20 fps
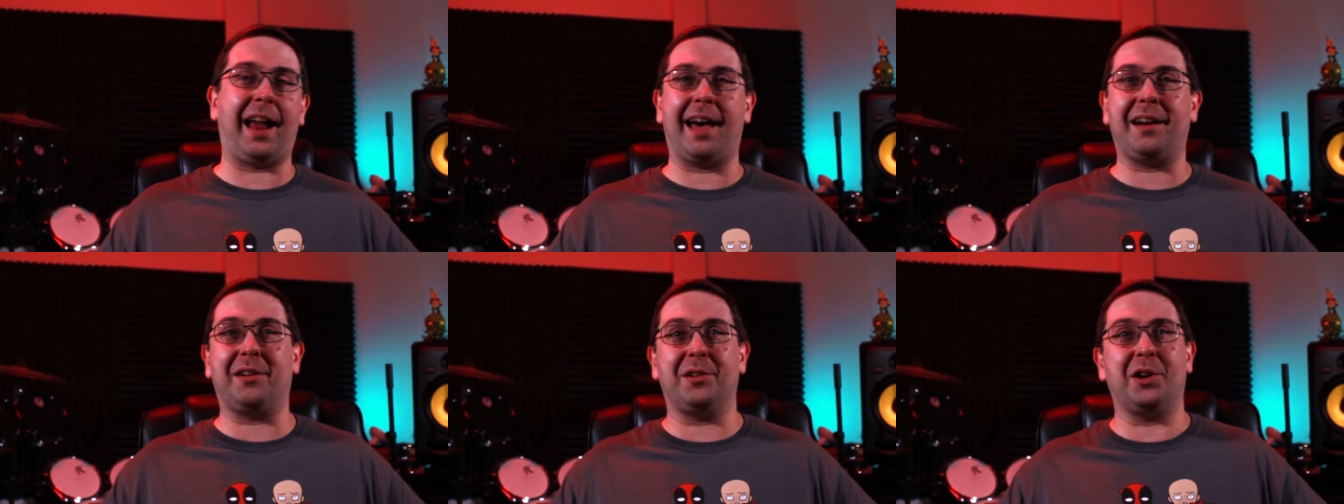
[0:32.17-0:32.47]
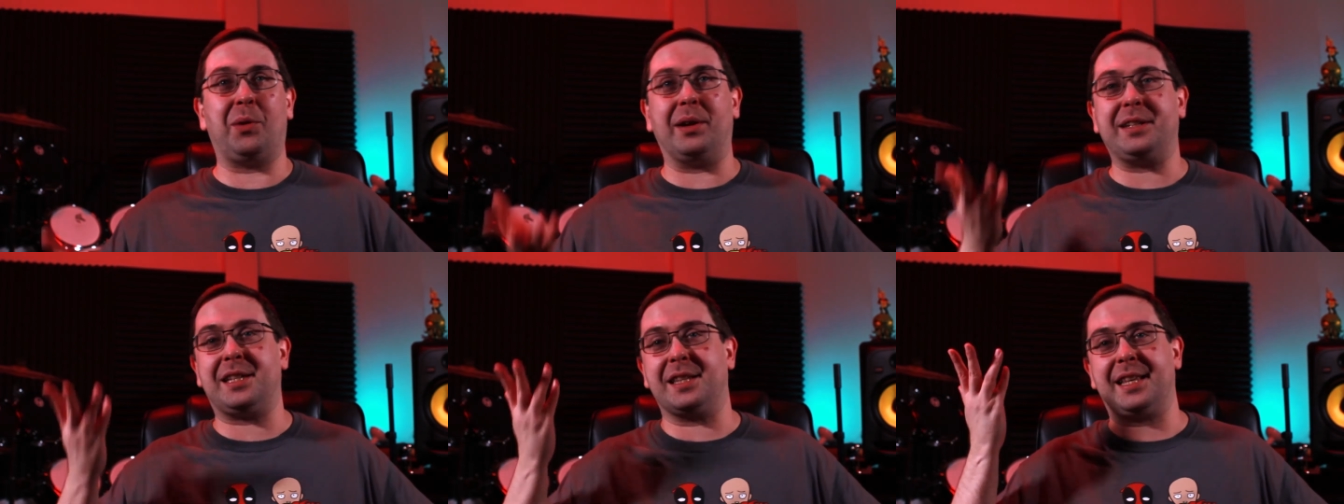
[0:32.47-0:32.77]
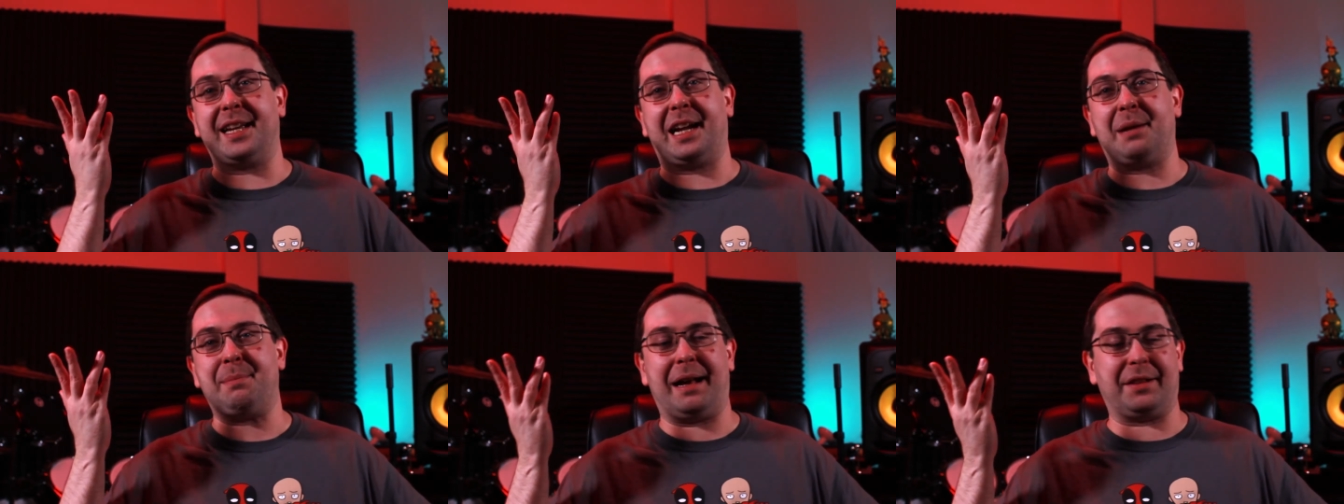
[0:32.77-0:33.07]
I don't know what to
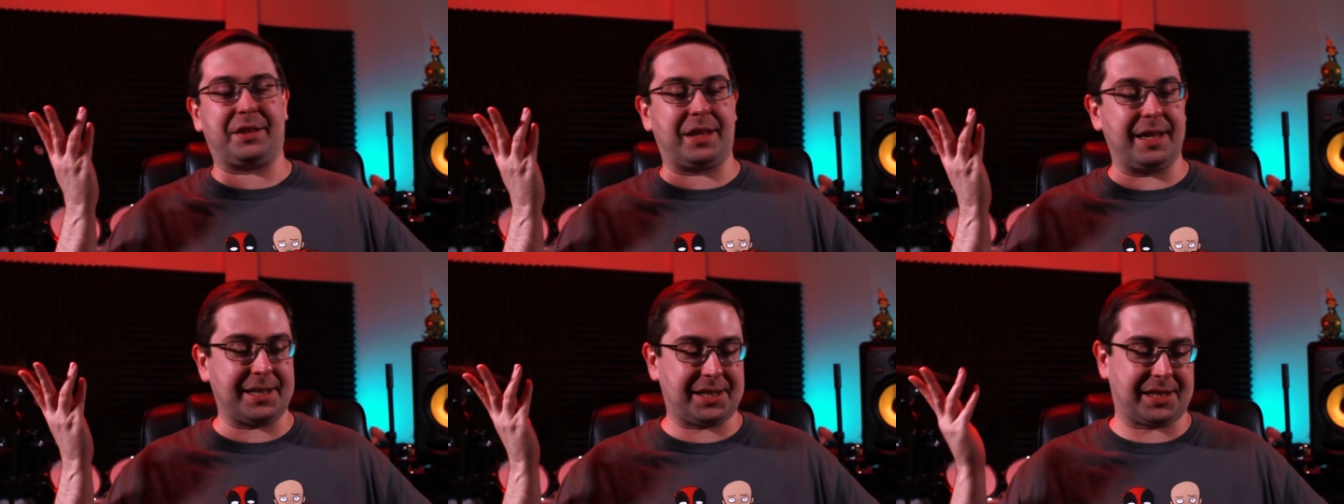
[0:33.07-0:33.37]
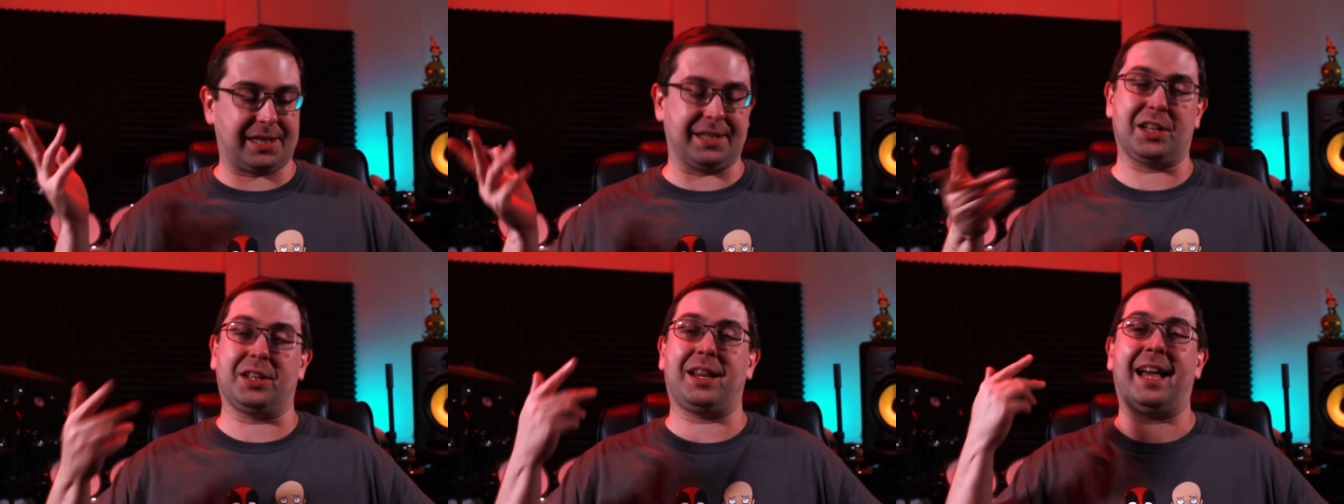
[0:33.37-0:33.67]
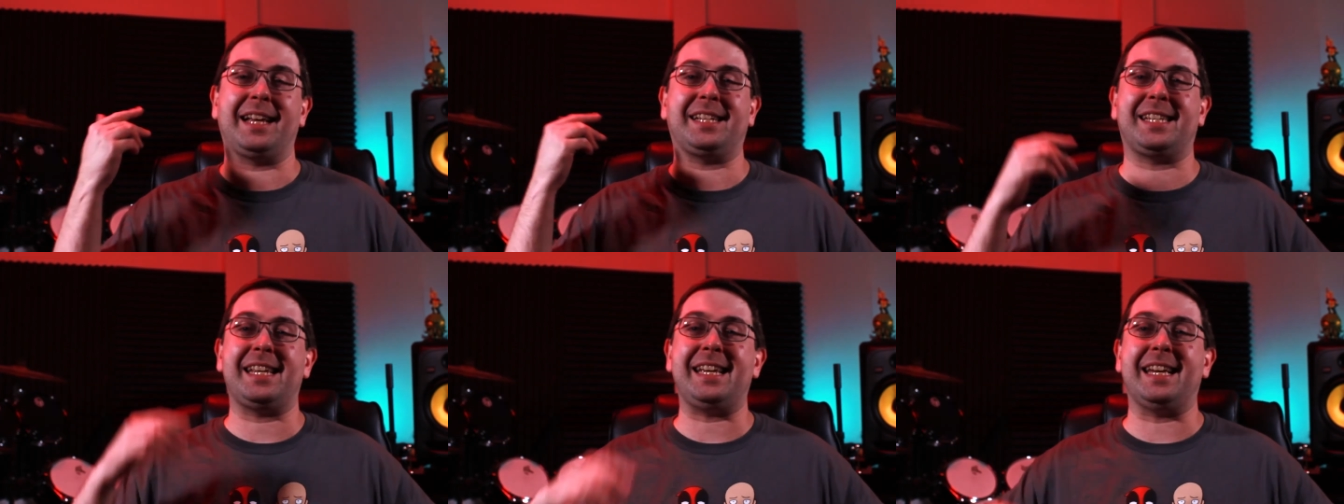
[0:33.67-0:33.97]
think about this until
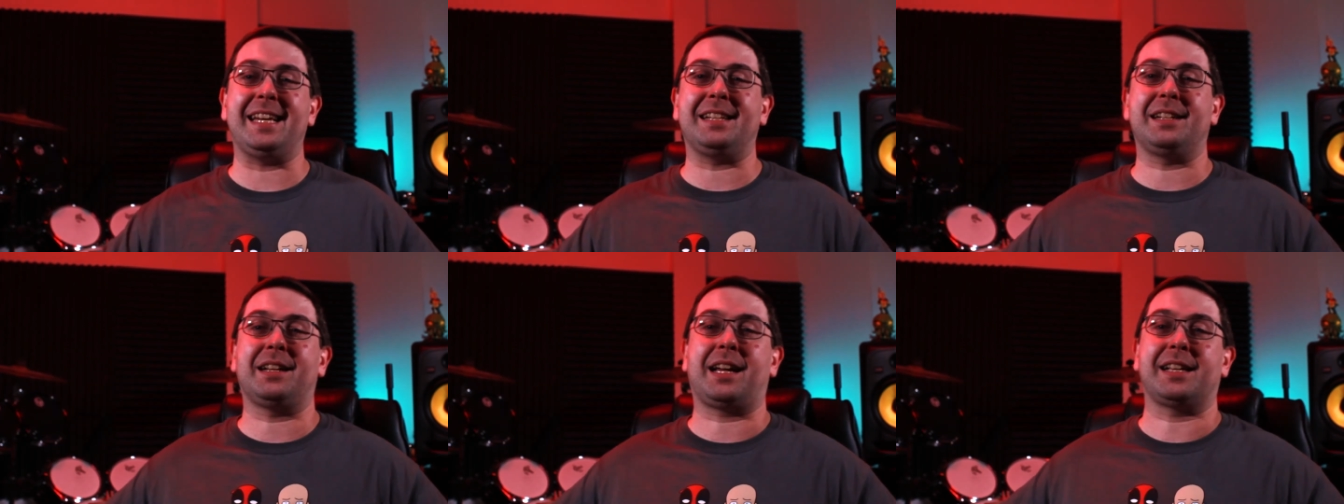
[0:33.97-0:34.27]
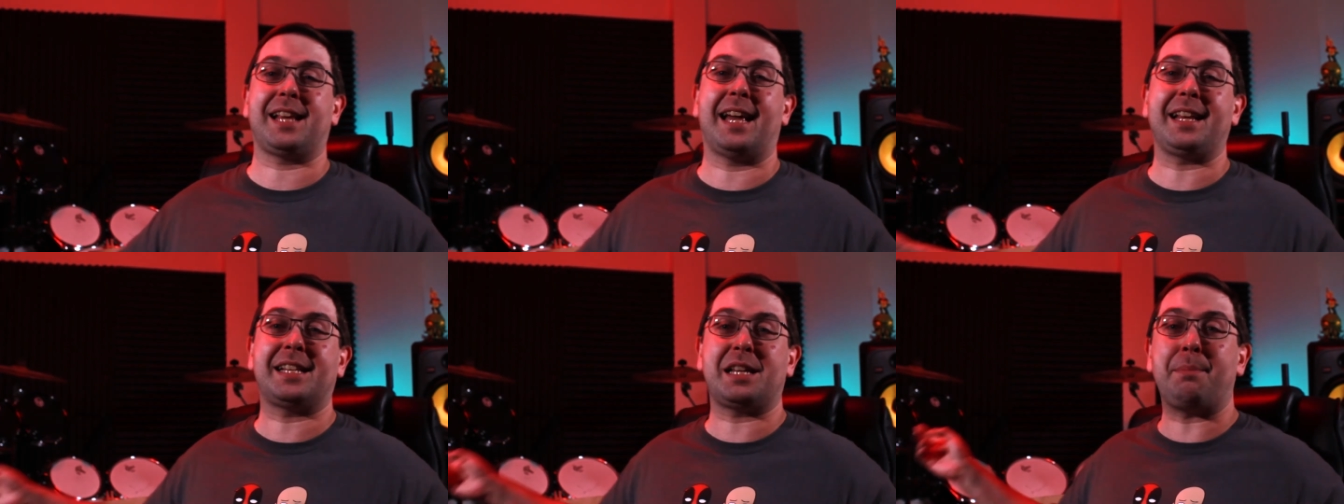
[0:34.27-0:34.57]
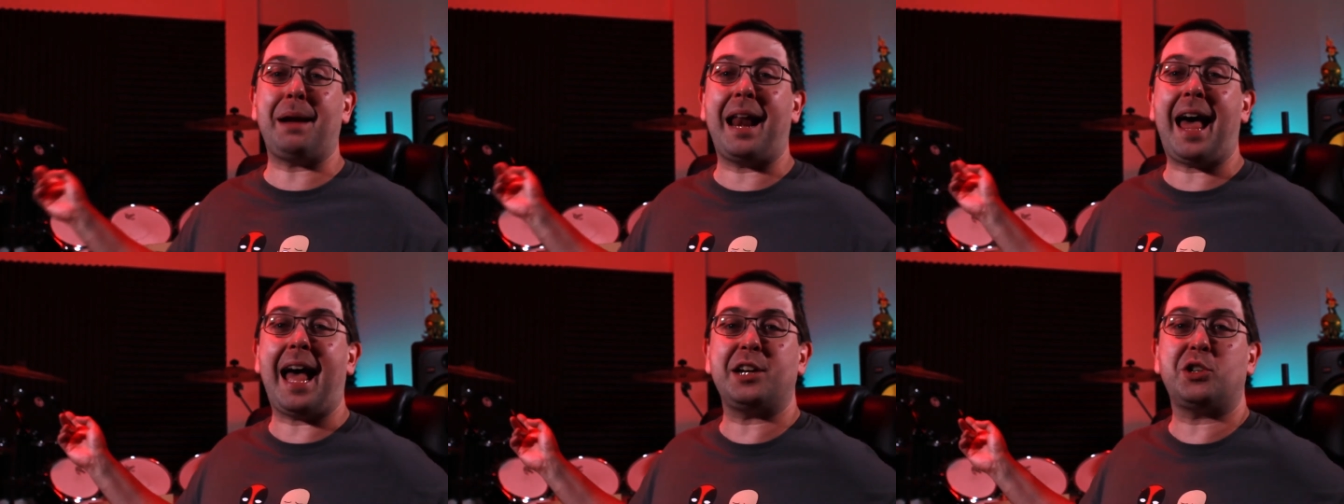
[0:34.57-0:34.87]
I see it, because that's
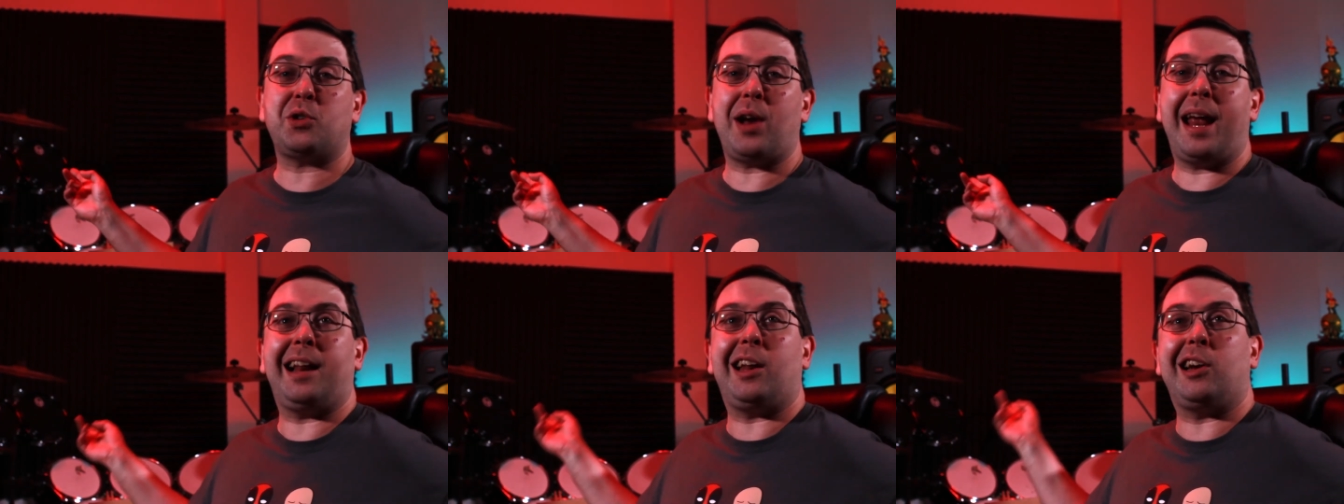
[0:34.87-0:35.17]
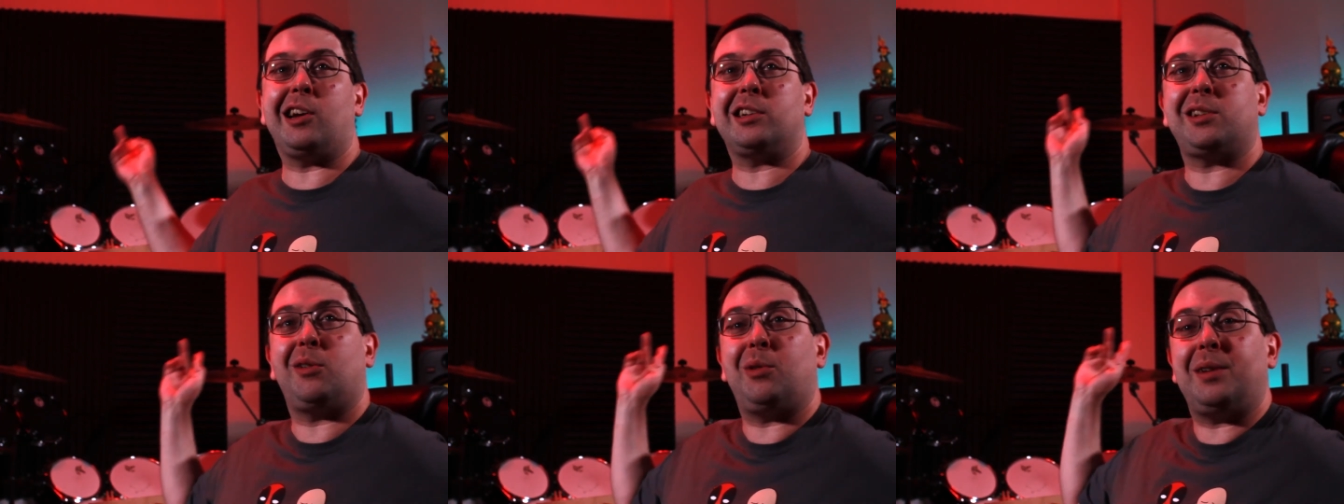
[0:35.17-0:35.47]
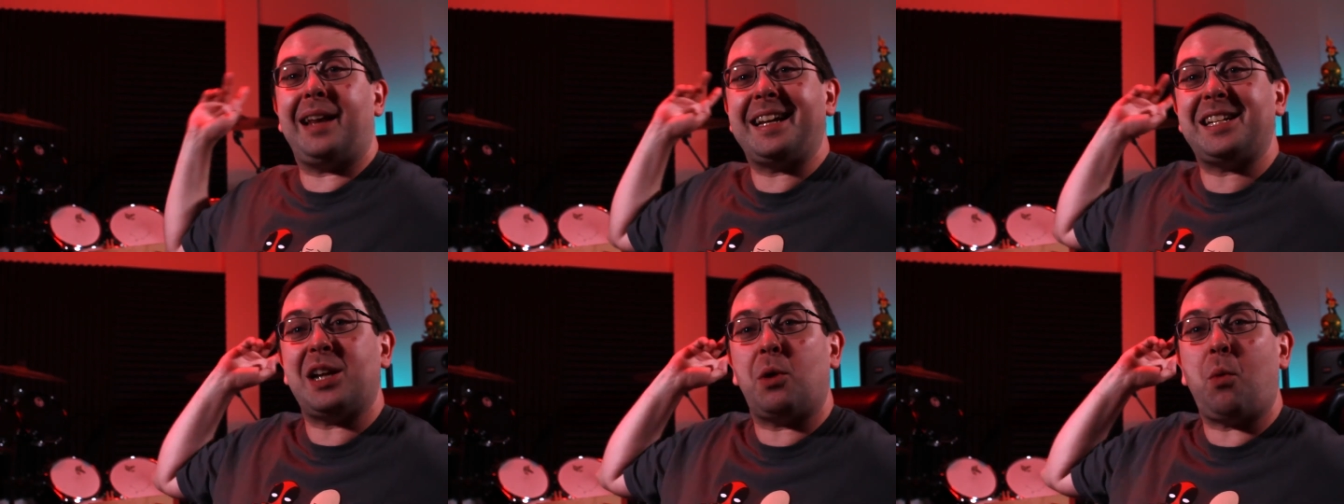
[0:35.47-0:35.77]
a blind trailer, so
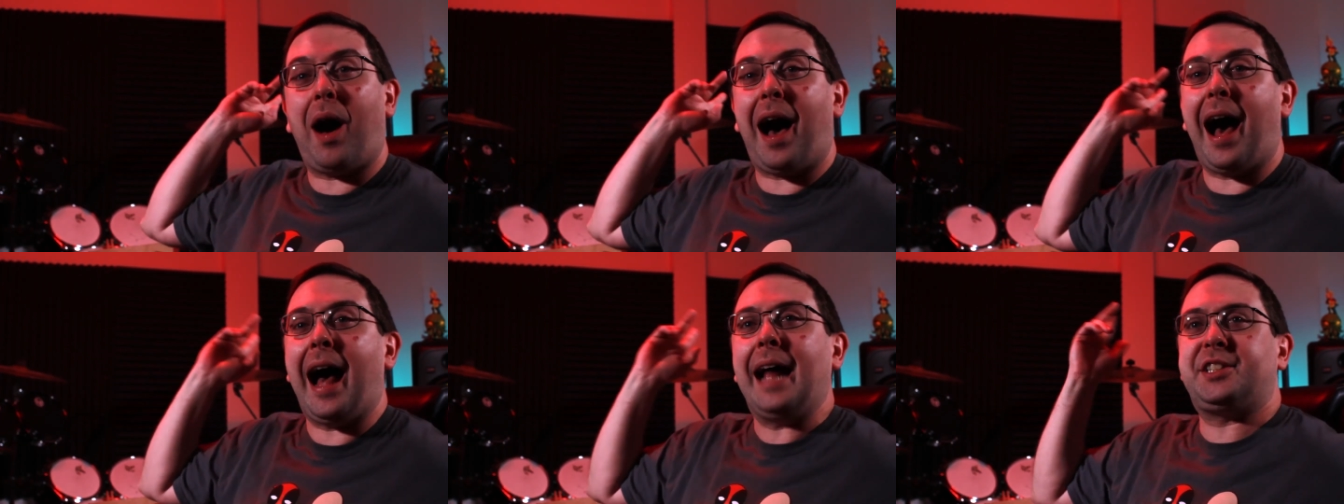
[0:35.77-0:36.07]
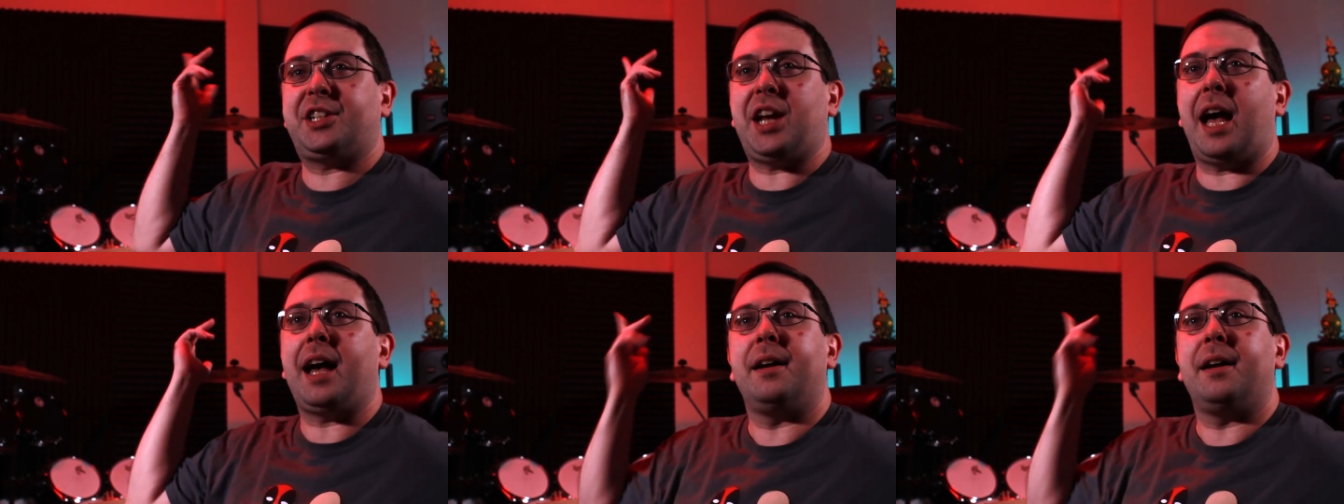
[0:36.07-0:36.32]
let's-a watch.